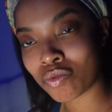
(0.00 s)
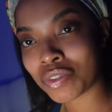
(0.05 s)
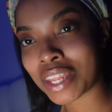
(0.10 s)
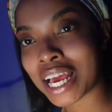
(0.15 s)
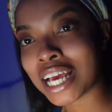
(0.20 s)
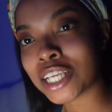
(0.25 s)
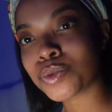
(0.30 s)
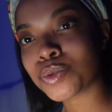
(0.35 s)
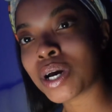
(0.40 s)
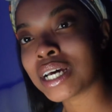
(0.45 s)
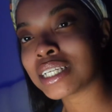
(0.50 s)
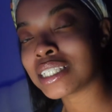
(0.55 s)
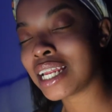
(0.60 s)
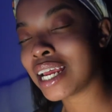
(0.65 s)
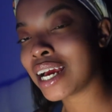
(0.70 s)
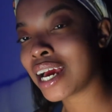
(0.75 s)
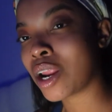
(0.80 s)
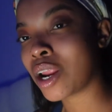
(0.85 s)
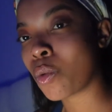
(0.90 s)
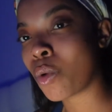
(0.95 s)
That's why I said
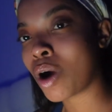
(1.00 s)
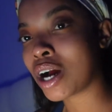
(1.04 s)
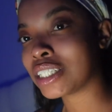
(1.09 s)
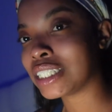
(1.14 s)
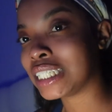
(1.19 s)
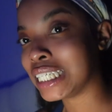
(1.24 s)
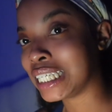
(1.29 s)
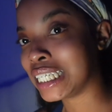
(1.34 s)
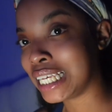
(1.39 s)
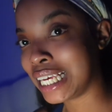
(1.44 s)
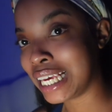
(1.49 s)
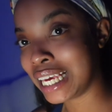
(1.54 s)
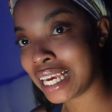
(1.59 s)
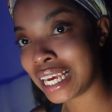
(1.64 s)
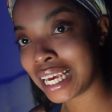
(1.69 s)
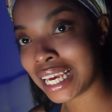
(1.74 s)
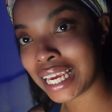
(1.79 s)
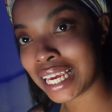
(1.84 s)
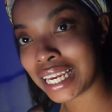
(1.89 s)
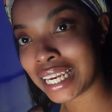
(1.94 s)
I gotta watch it
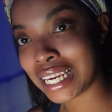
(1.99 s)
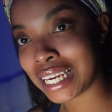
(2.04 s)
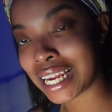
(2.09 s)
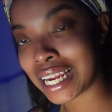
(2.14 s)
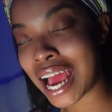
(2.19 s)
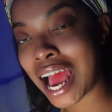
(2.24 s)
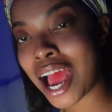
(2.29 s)
again.